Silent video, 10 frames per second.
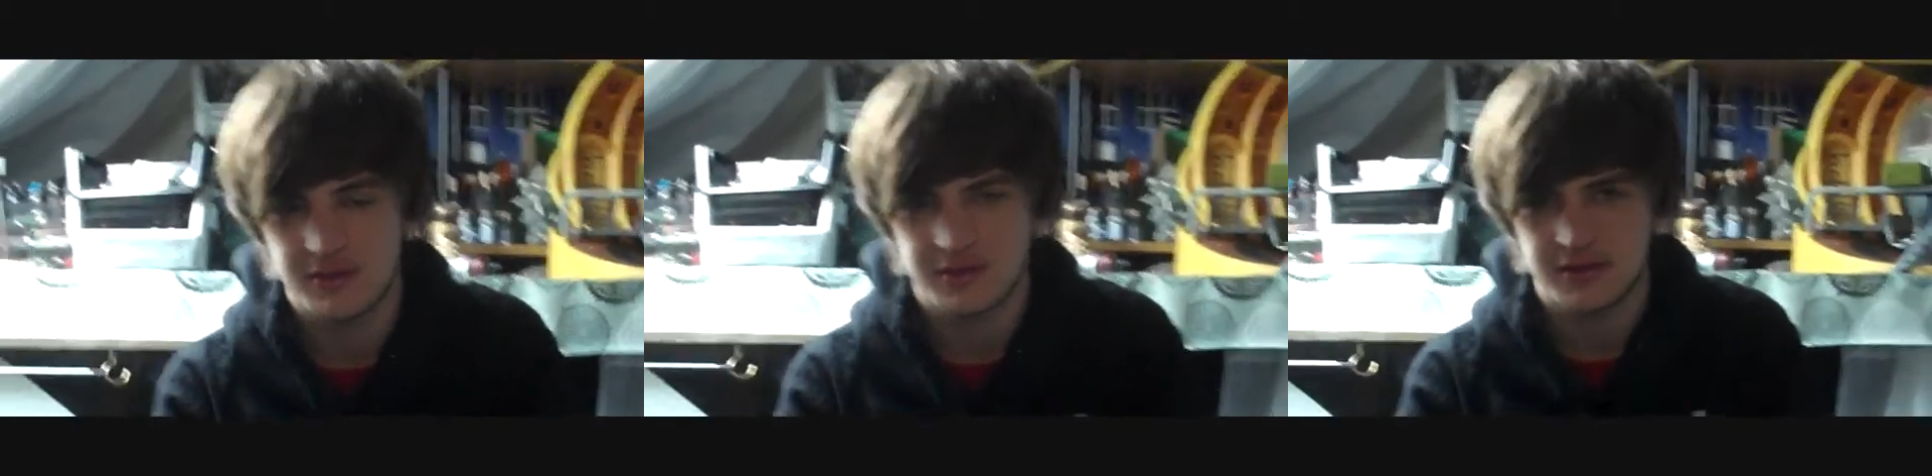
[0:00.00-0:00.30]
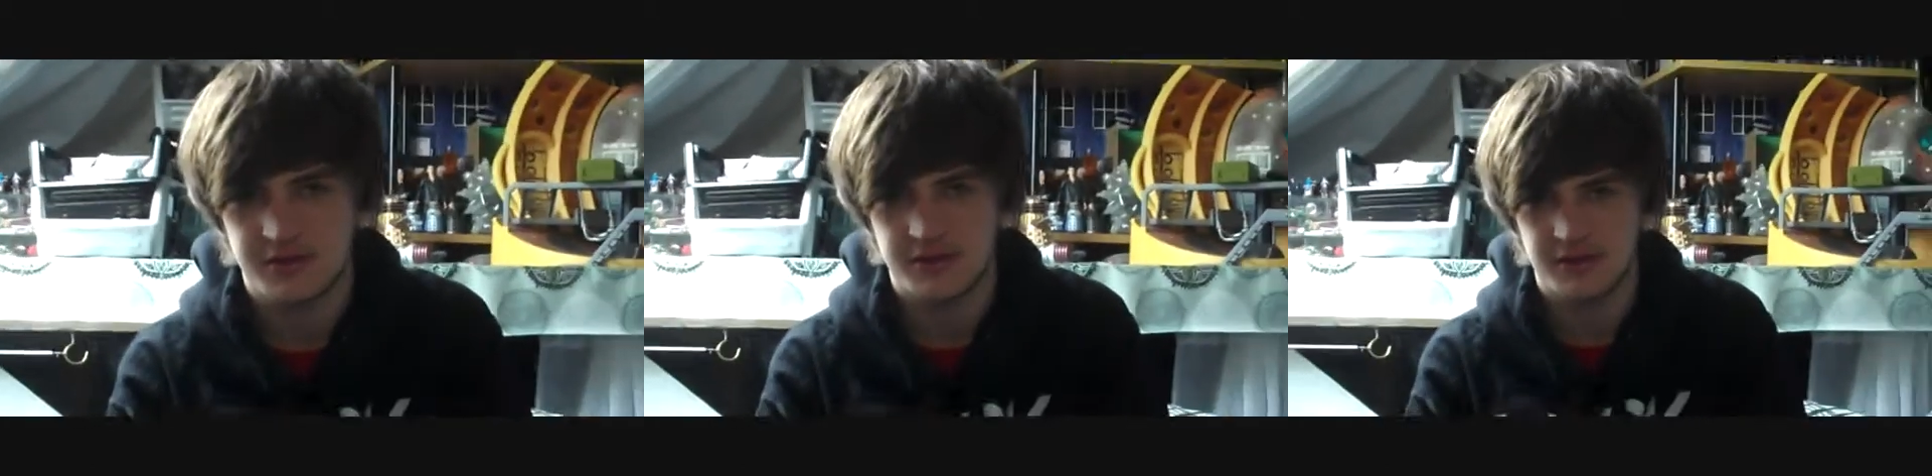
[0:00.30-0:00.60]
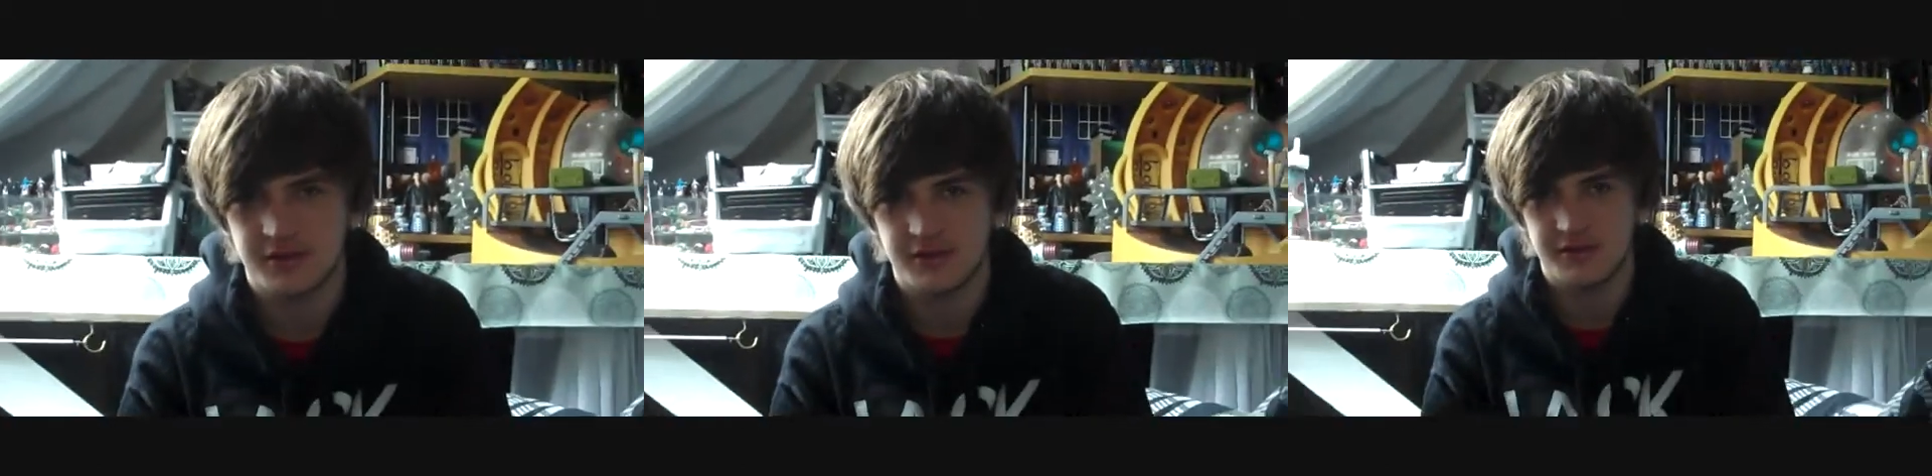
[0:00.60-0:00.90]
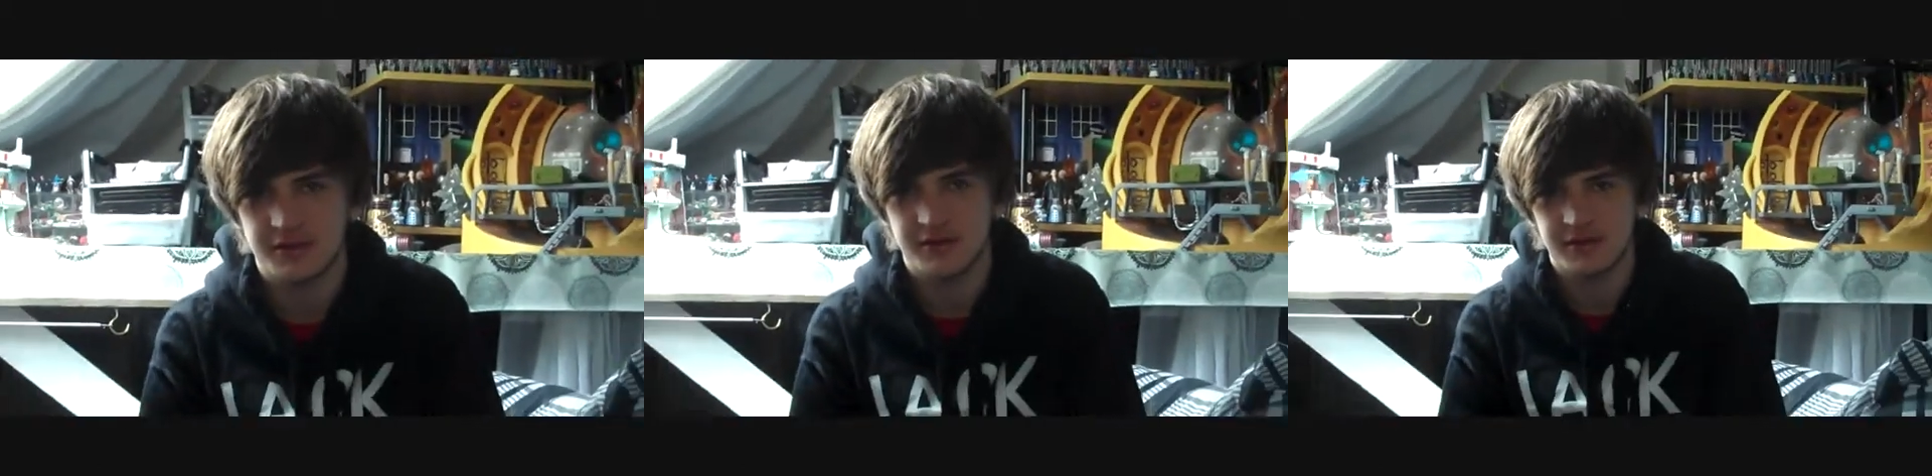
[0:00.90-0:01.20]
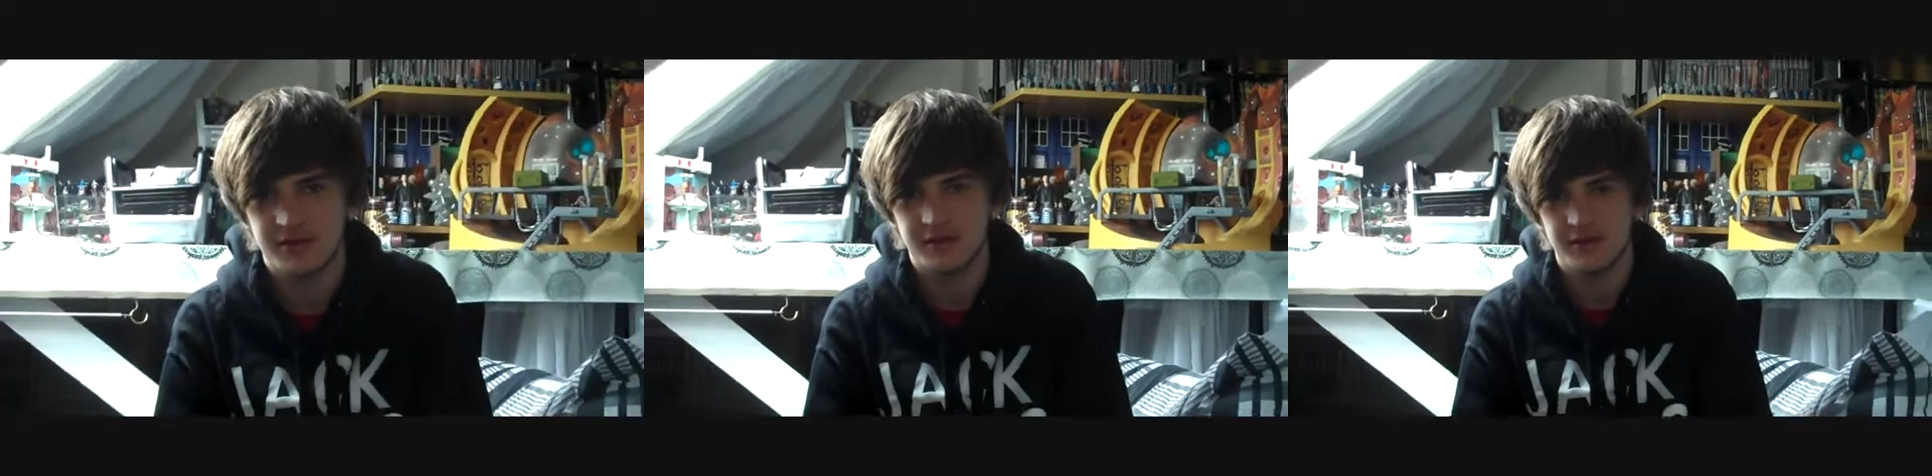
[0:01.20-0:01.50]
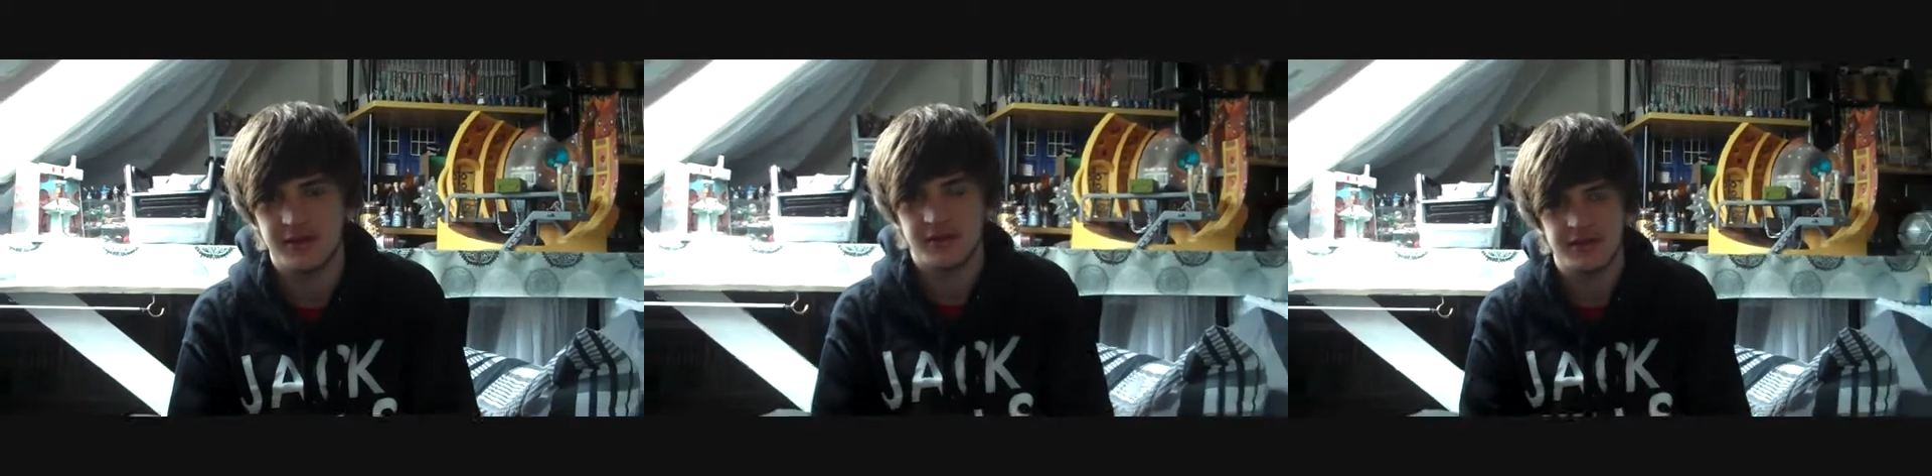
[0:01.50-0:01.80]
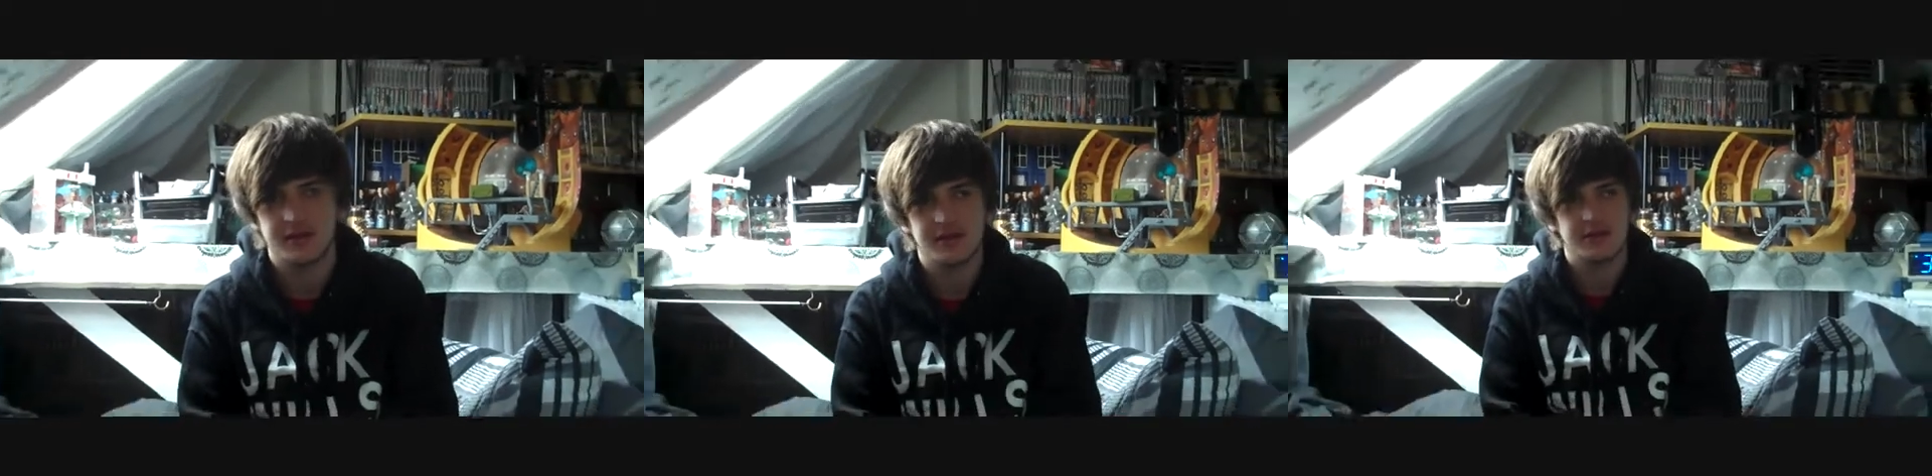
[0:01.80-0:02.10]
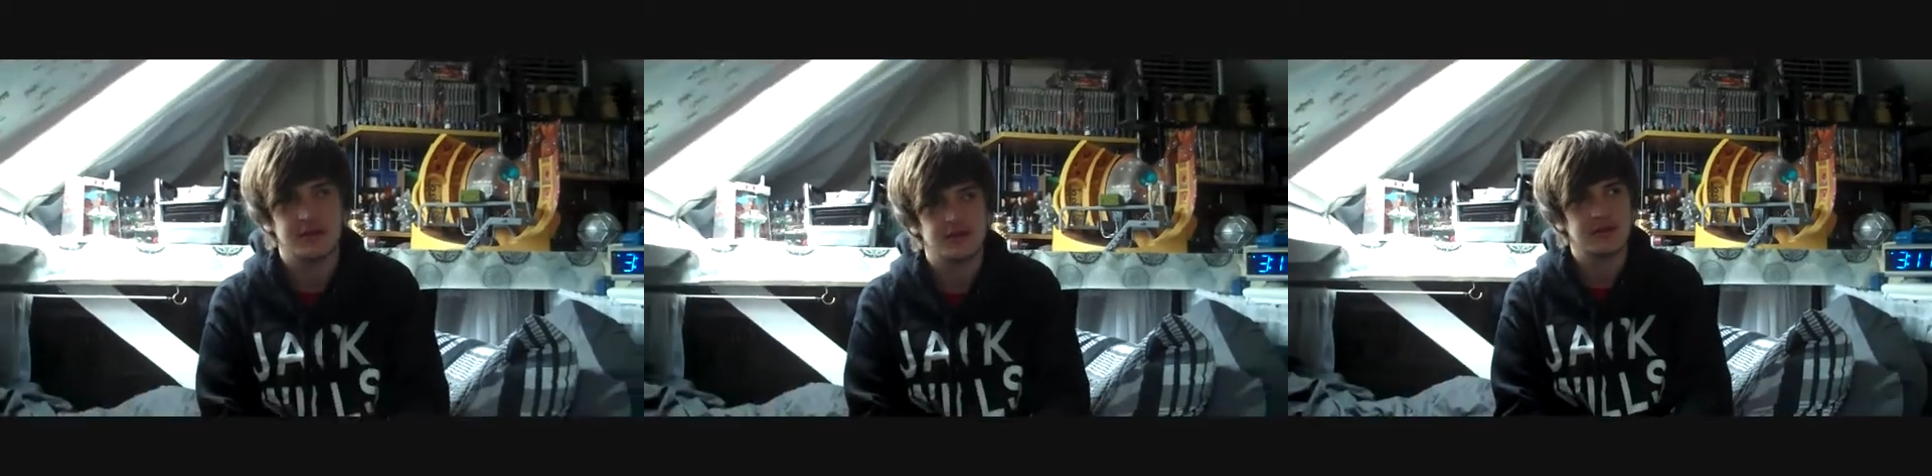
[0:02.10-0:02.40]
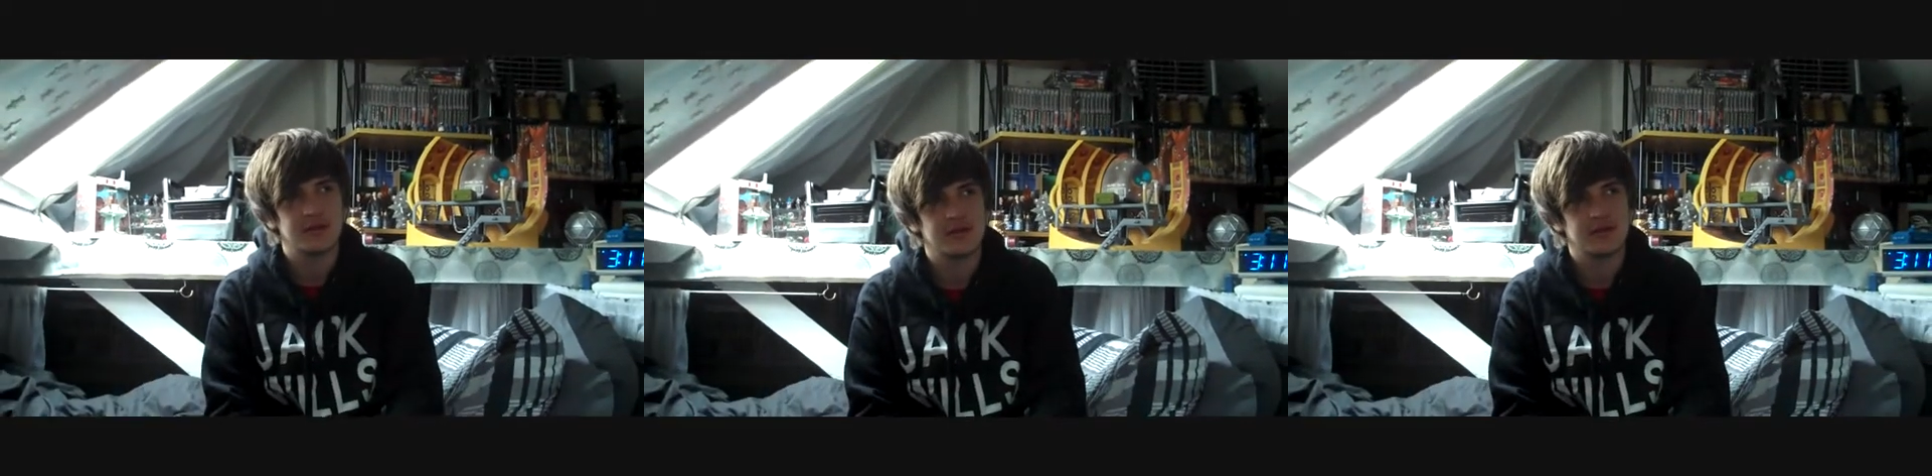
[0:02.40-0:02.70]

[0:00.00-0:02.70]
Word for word: Yeah. Yay. Um, okay.